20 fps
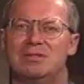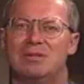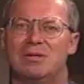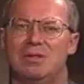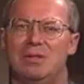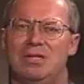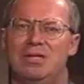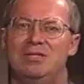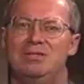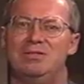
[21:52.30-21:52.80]

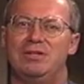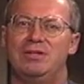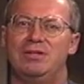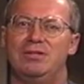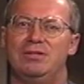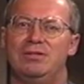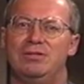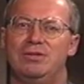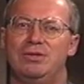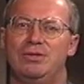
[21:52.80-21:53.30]

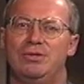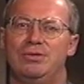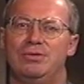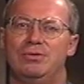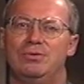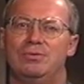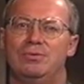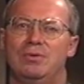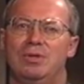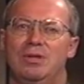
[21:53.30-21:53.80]
listen
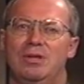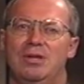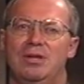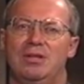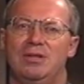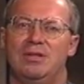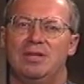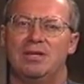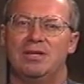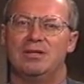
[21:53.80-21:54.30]
to
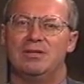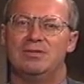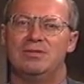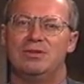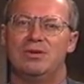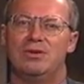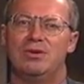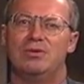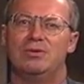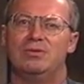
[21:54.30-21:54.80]
the
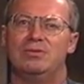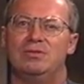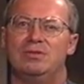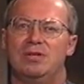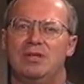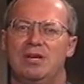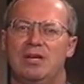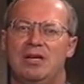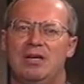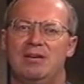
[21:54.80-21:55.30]
concerns
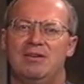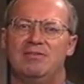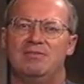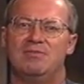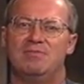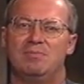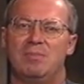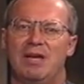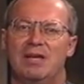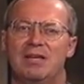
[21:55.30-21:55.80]

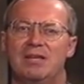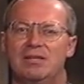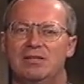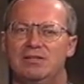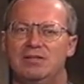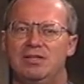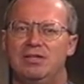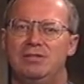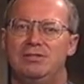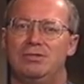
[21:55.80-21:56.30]
of my
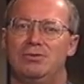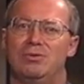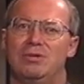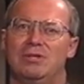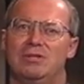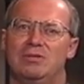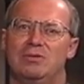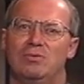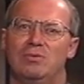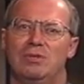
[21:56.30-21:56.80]
constituents,